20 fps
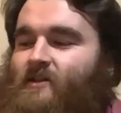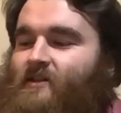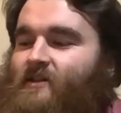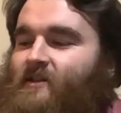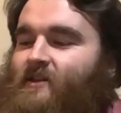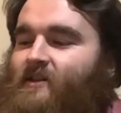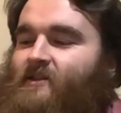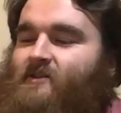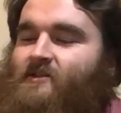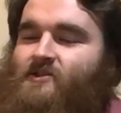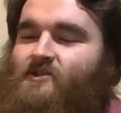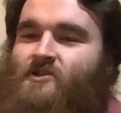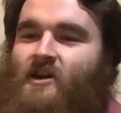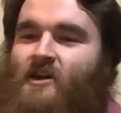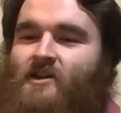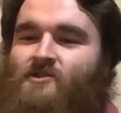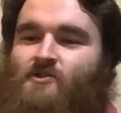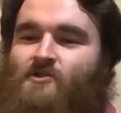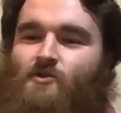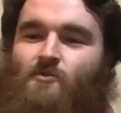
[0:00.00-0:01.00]
the
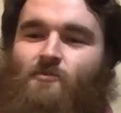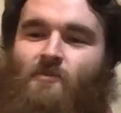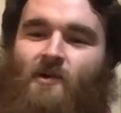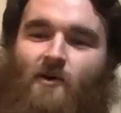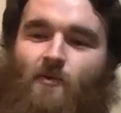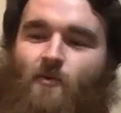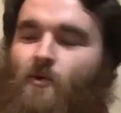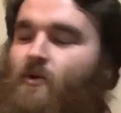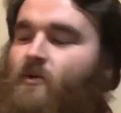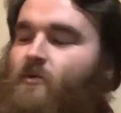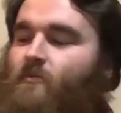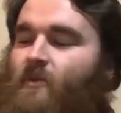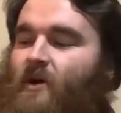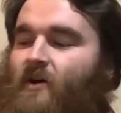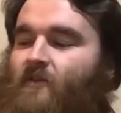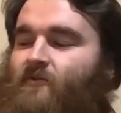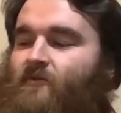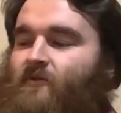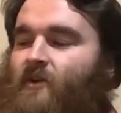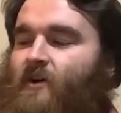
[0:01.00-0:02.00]
schedule, but I won't.
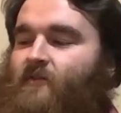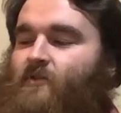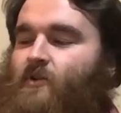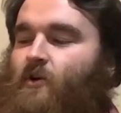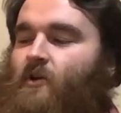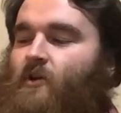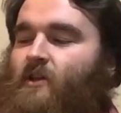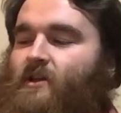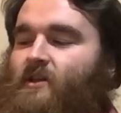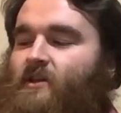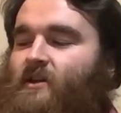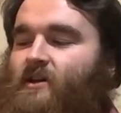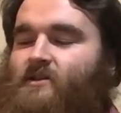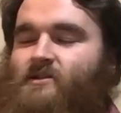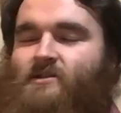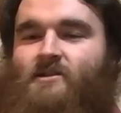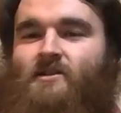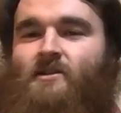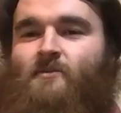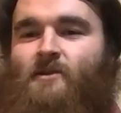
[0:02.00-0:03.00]
But I've got like the
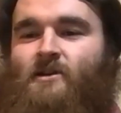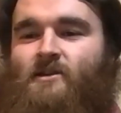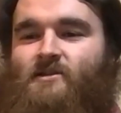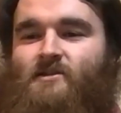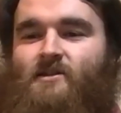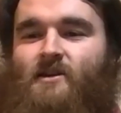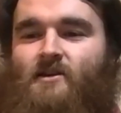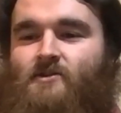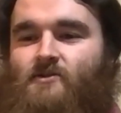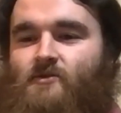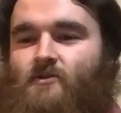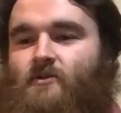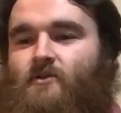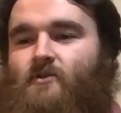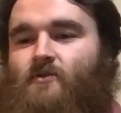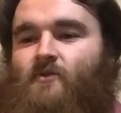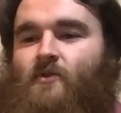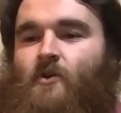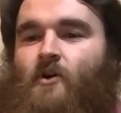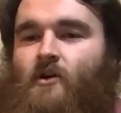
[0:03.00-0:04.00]
next 3 weeks scheduled
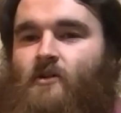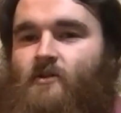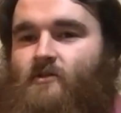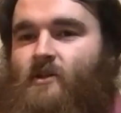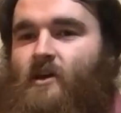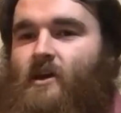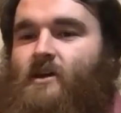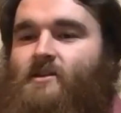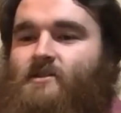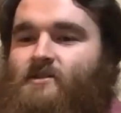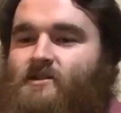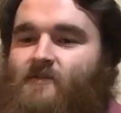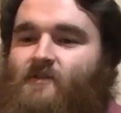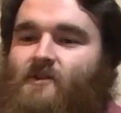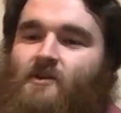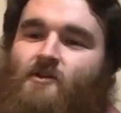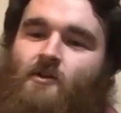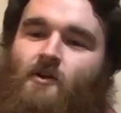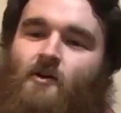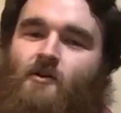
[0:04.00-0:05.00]
for 7
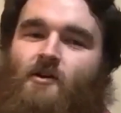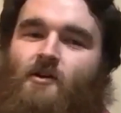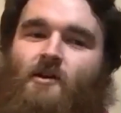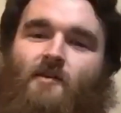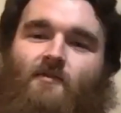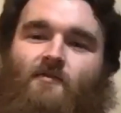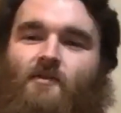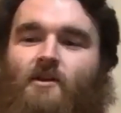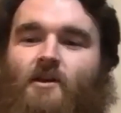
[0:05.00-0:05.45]
o'clock on every